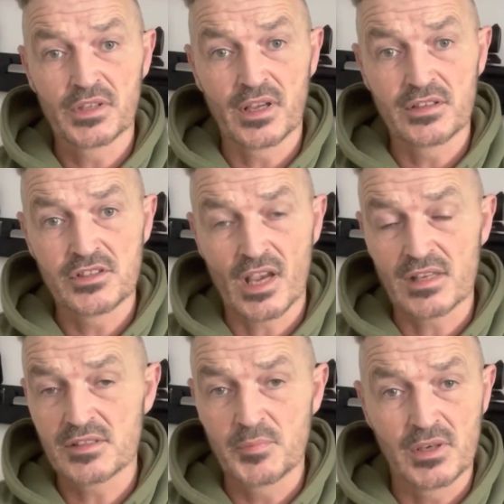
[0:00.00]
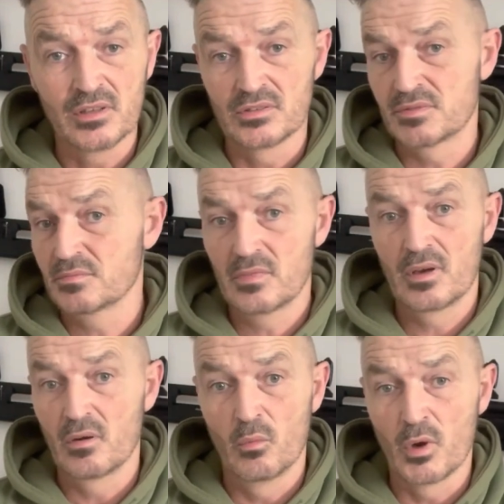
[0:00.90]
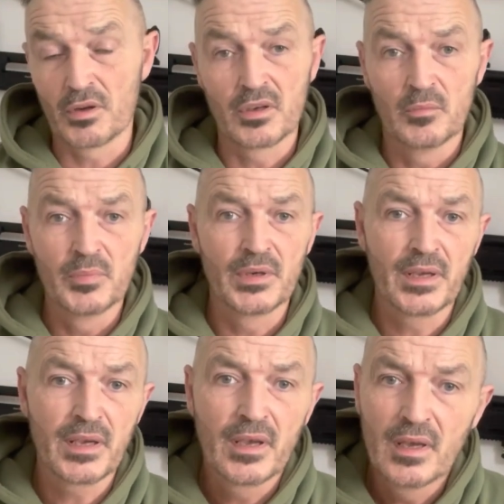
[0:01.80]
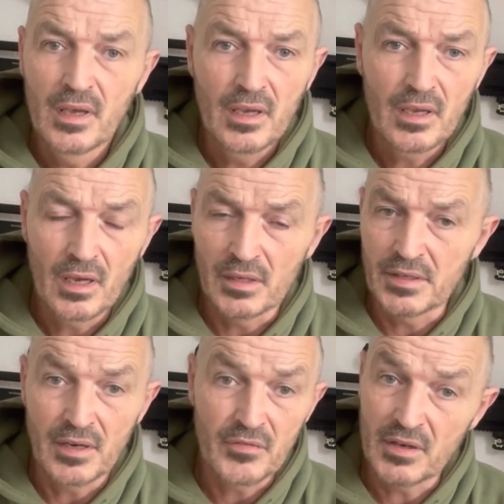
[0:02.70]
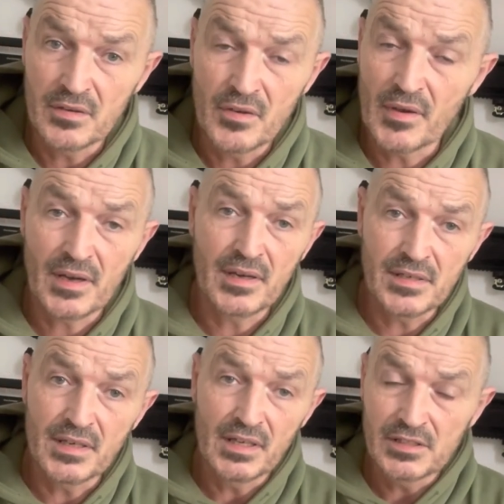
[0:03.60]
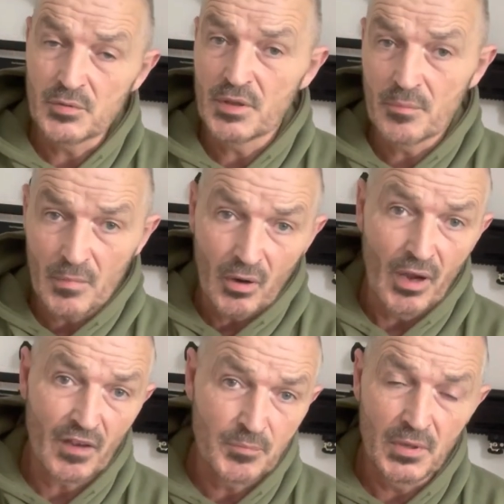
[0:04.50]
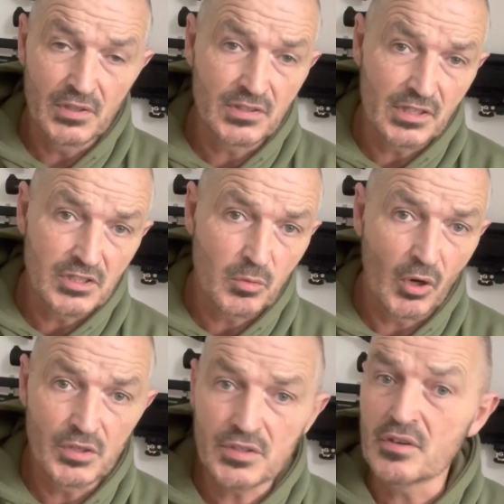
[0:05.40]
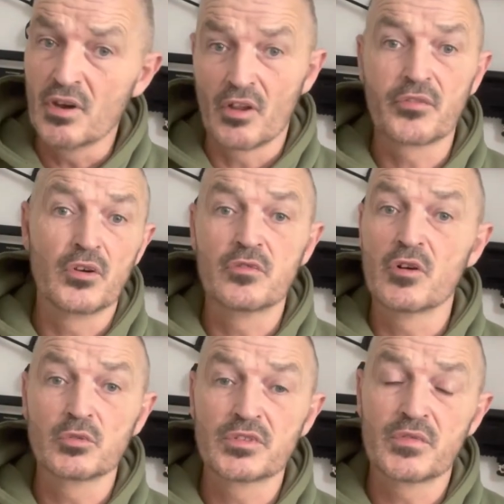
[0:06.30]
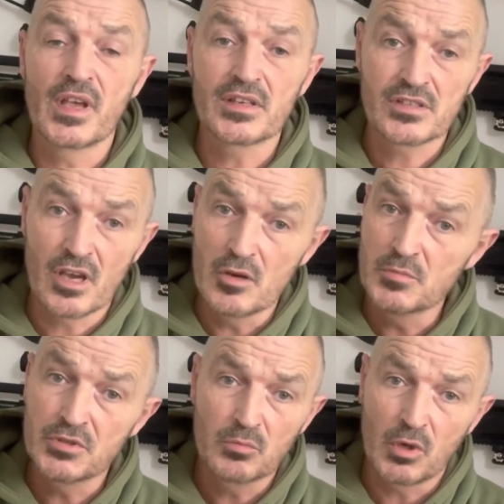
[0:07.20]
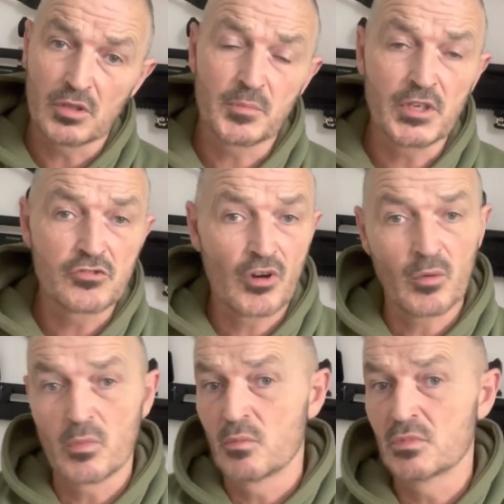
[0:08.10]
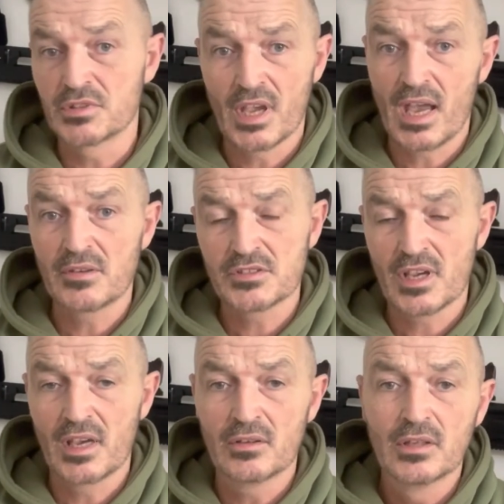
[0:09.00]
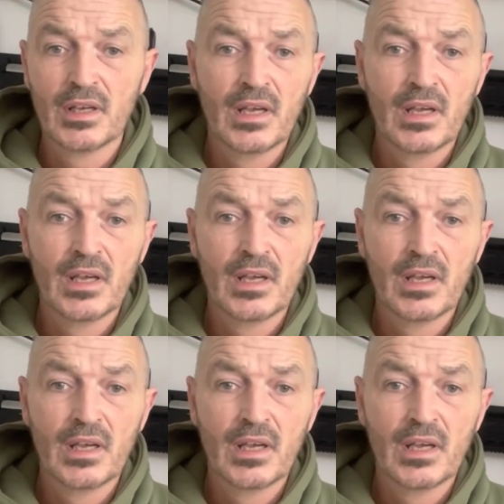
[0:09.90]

at the chance, because what a company. I don't know if any of you had any dealings with them. I have personally, twice, not through faults of their scopes. One had been dropped, one was a house sale,